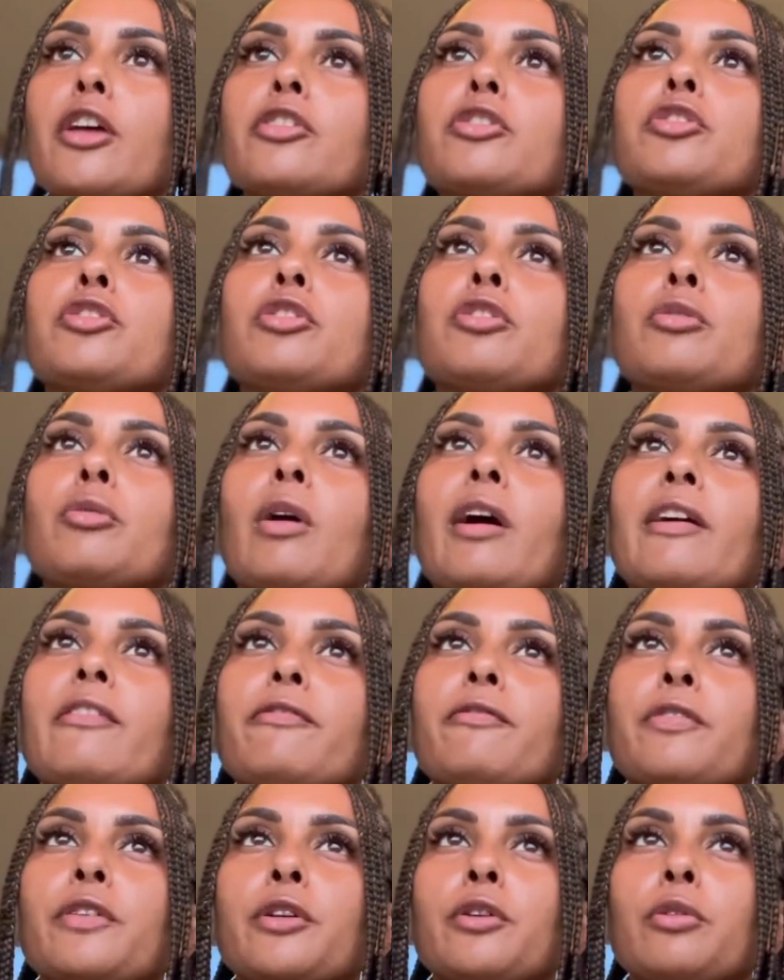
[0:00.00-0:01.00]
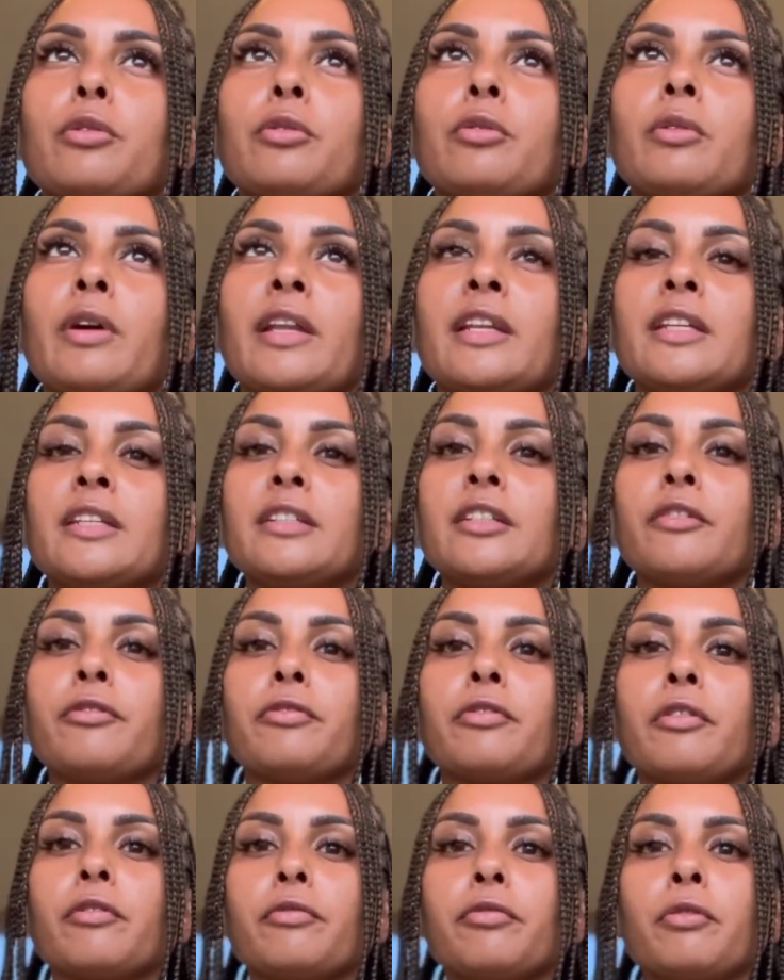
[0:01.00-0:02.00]
do I feel any
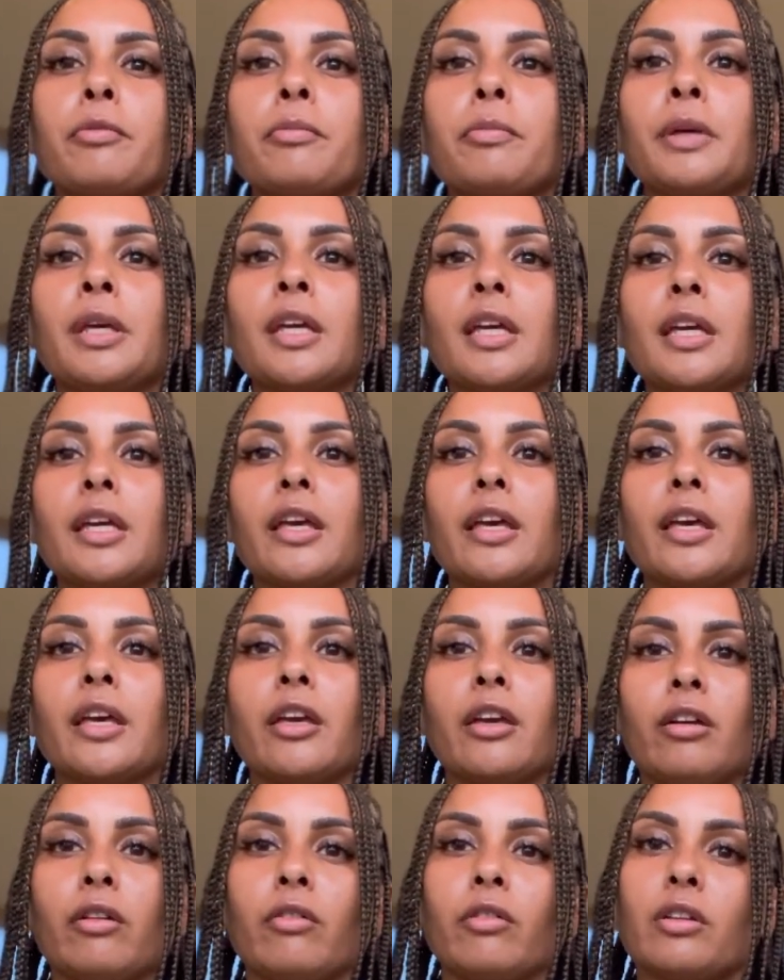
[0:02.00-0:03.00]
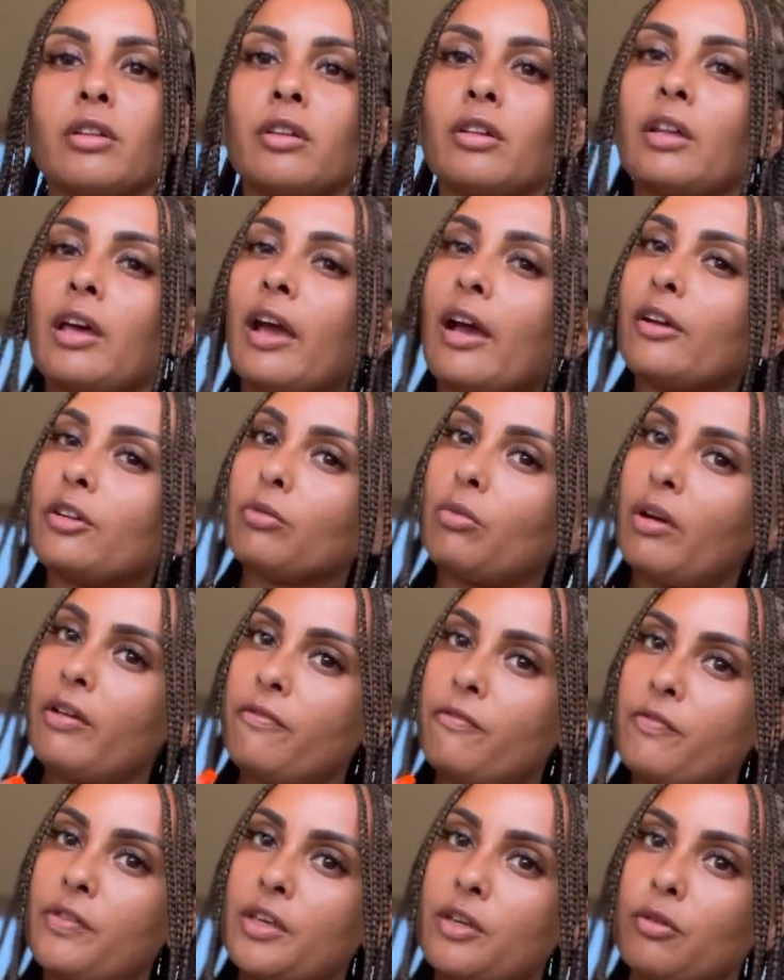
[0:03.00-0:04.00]
different from being here, and how do I
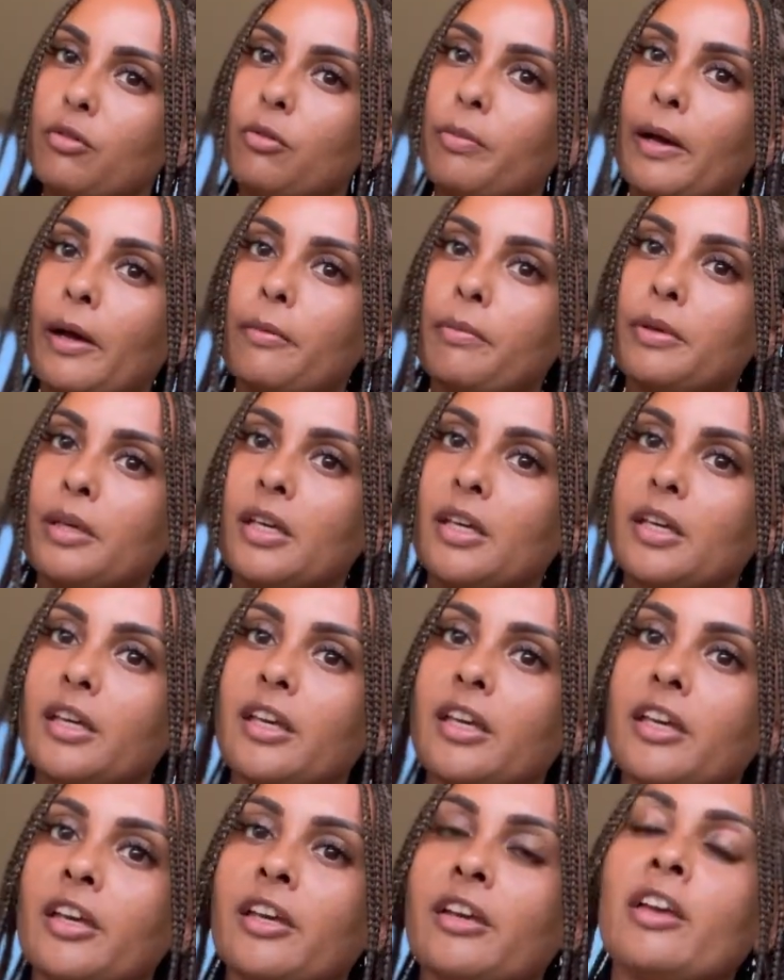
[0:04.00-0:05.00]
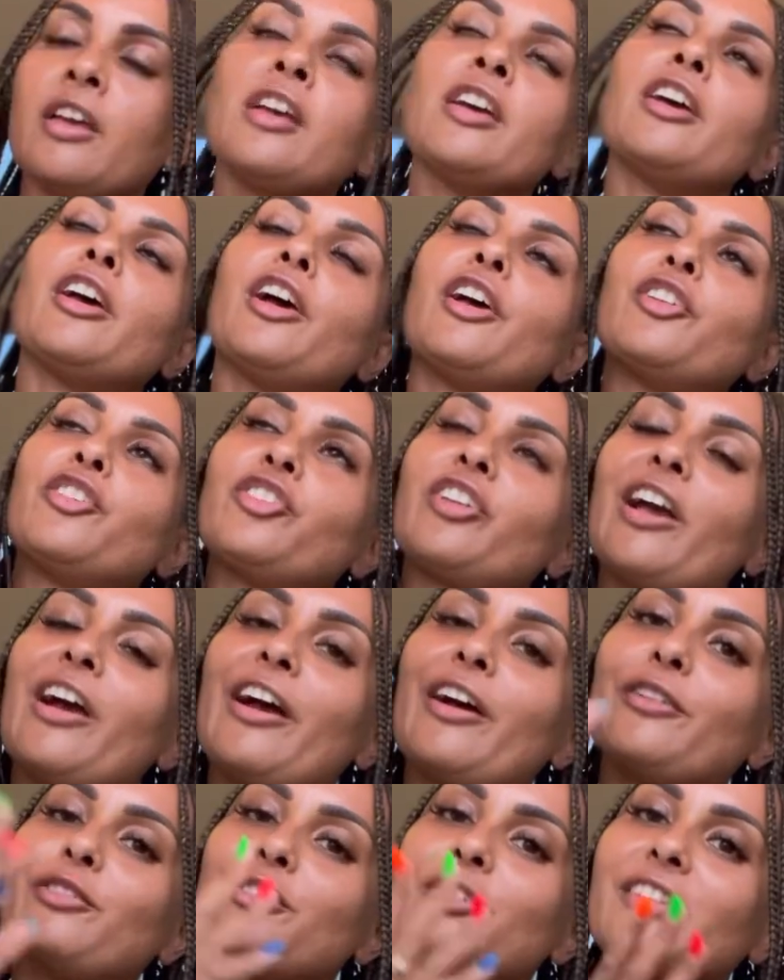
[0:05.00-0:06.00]
feel about being here? And shout
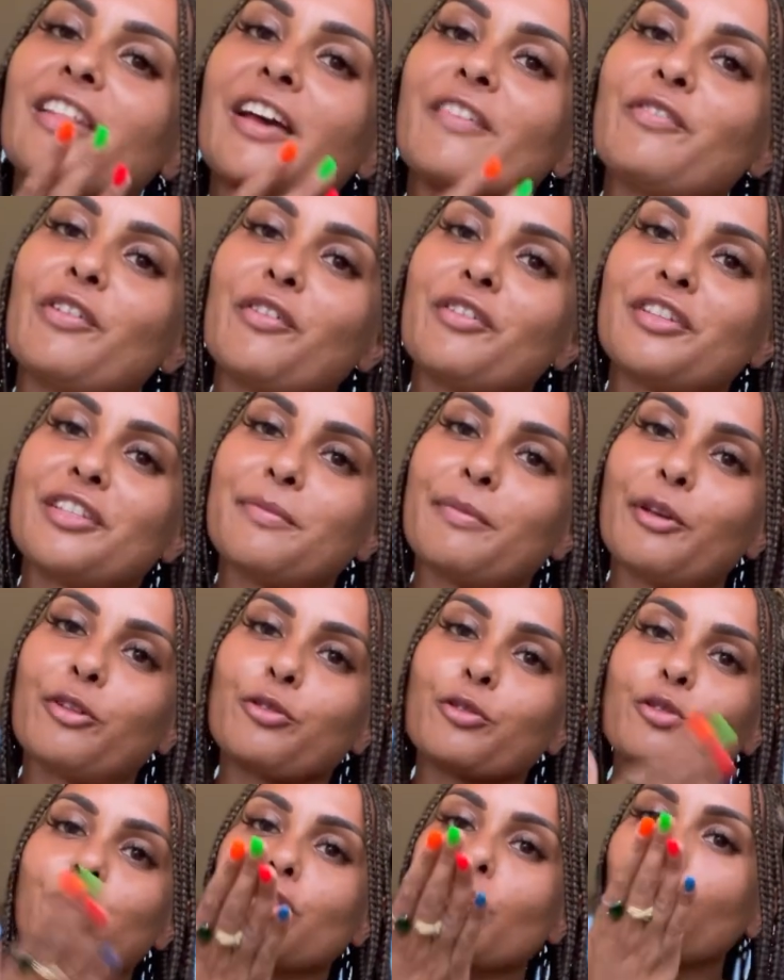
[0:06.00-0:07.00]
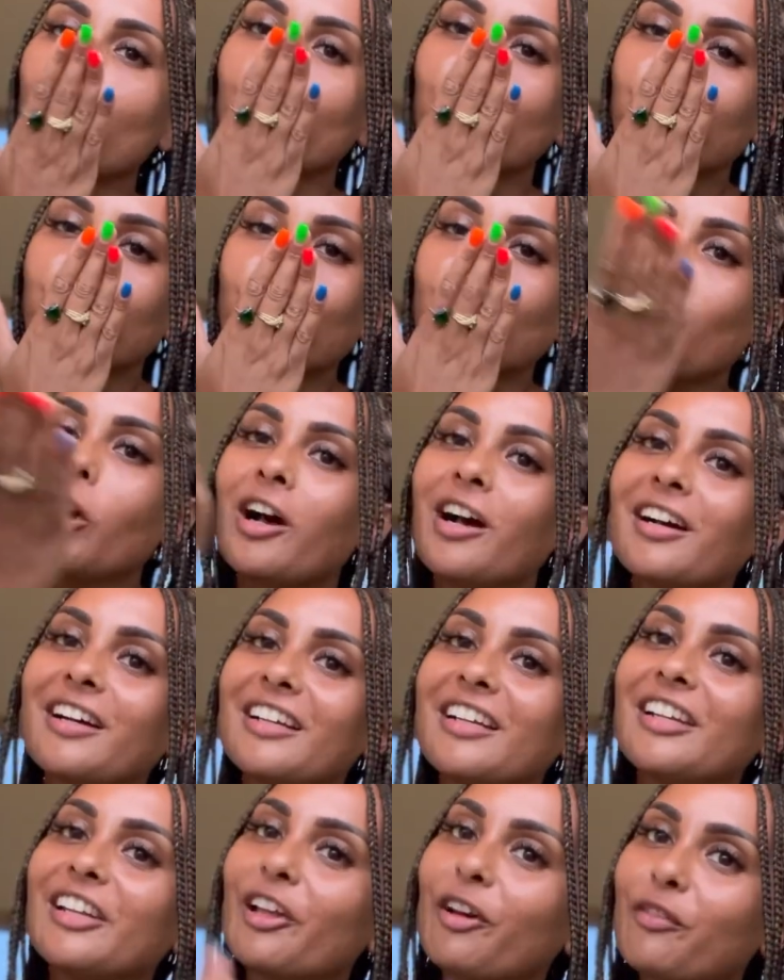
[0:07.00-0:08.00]
out to that very special soul.
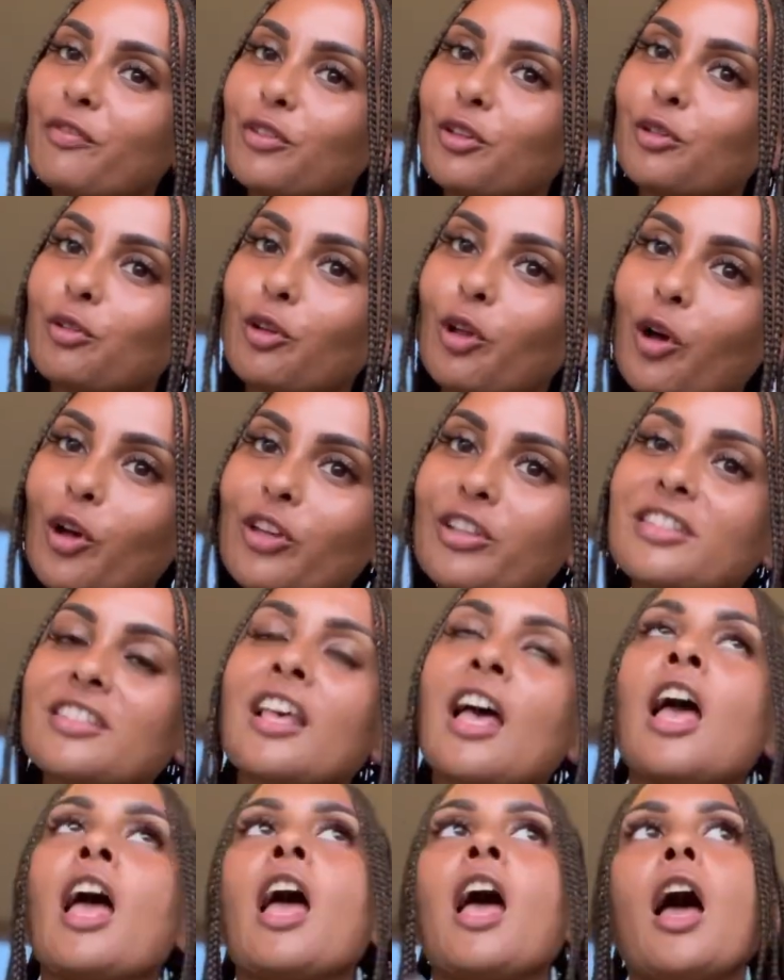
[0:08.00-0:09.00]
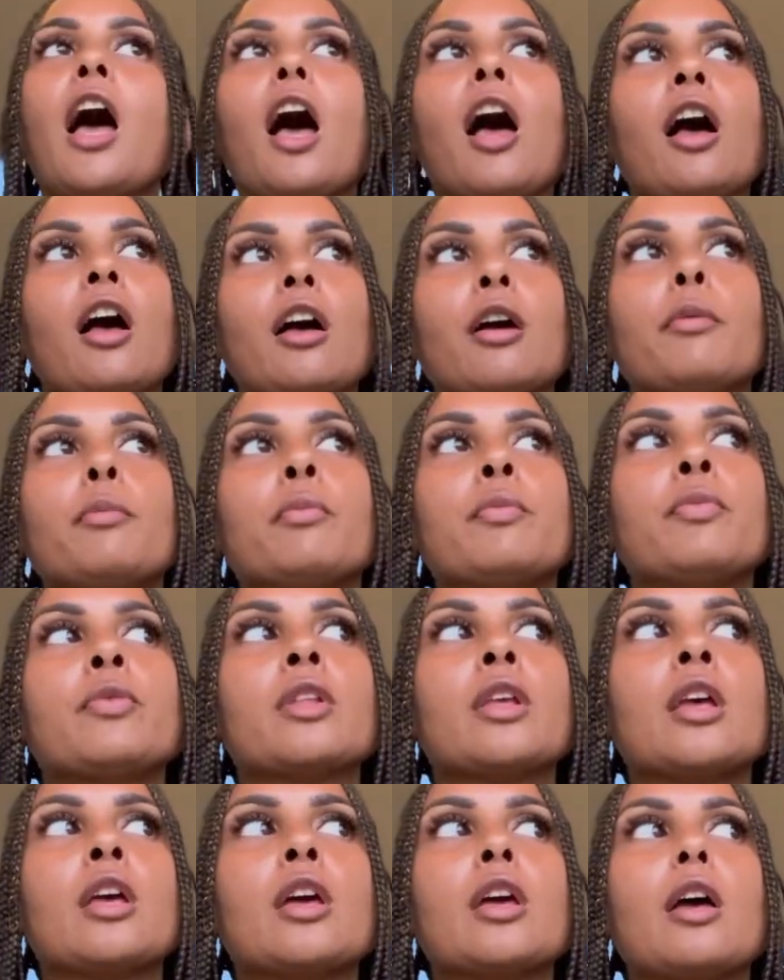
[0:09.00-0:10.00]
Love you lots. And
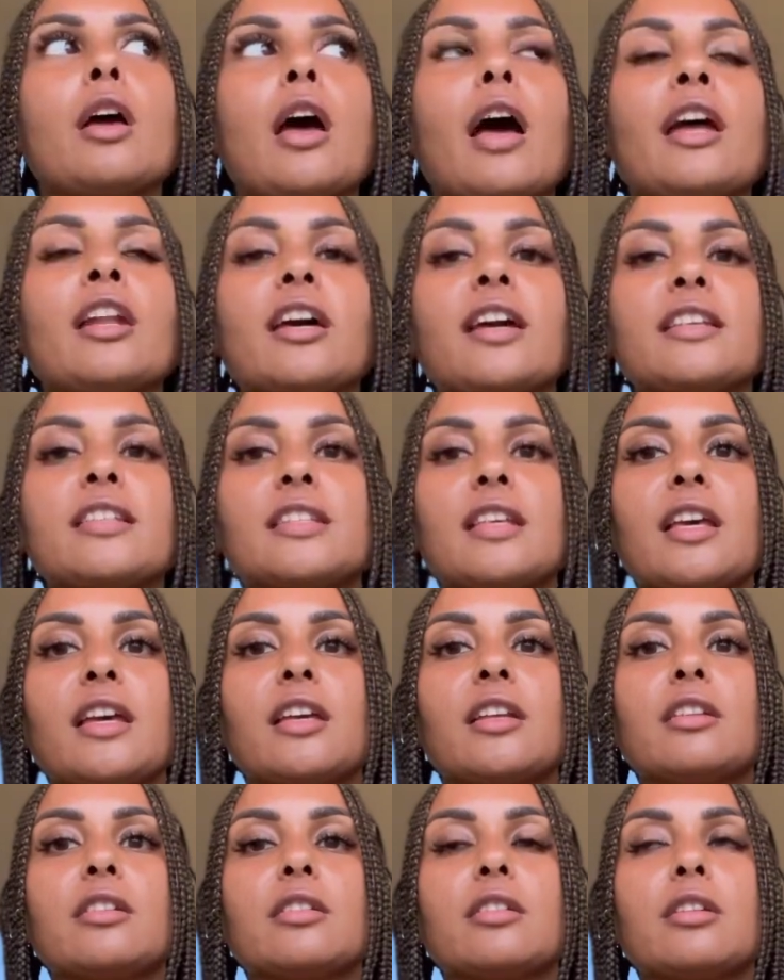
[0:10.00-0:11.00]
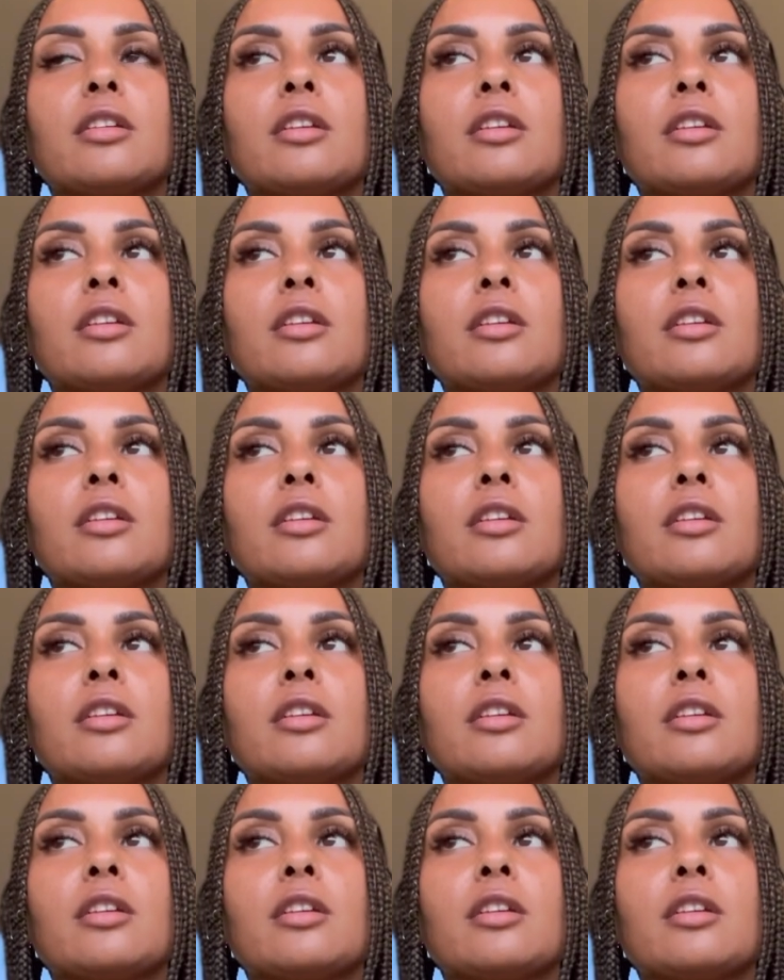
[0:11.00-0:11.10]
I said,